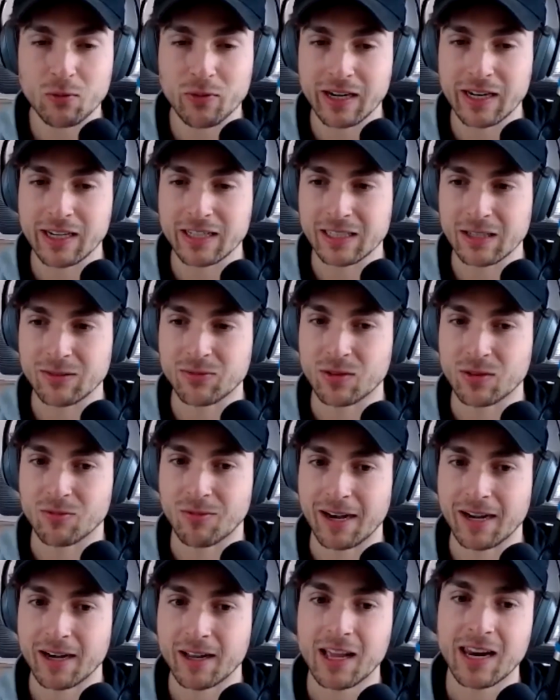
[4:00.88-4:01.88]
very different,
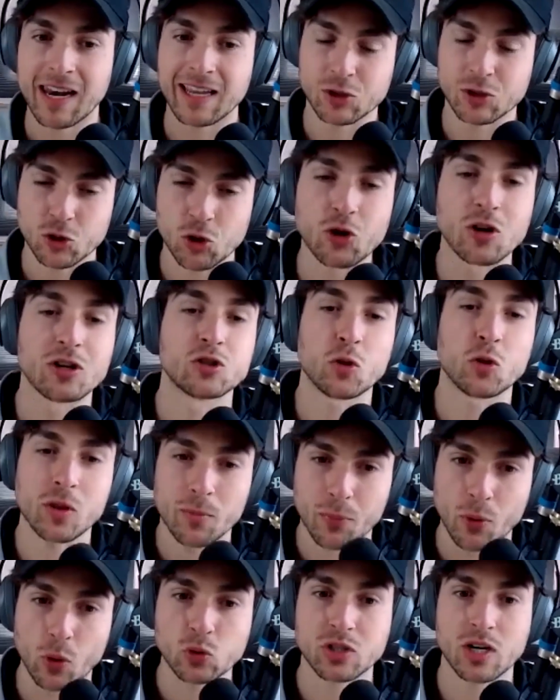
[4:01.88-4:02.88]
right? Like, sure, enjoy the
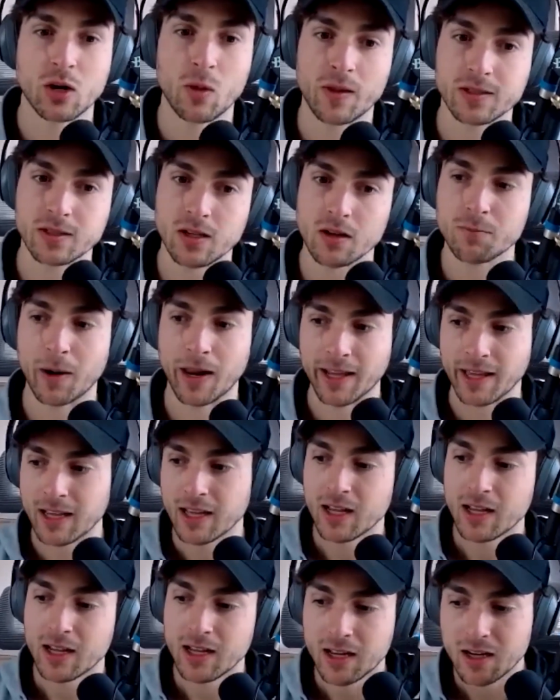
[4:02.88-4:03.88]
process and all that stuff, but like,
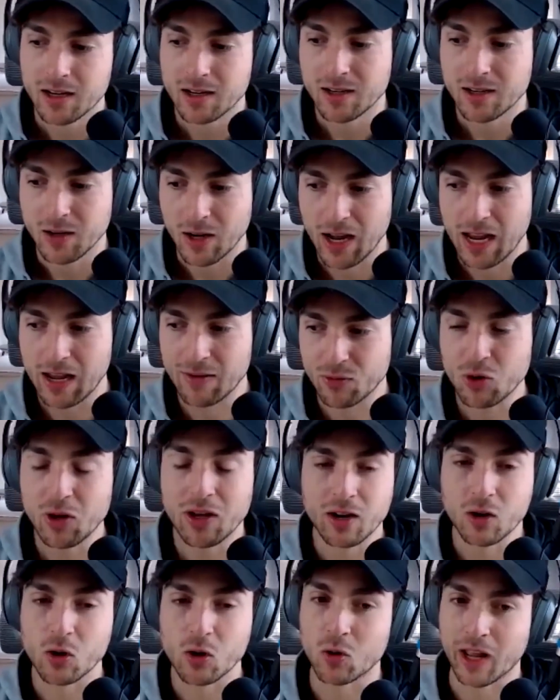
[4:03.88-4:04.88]
if you hit
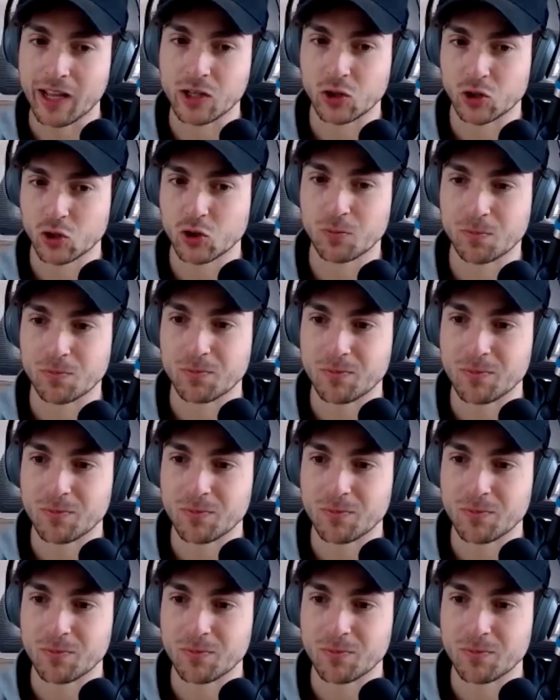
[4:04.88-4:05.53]
a goal, like, you should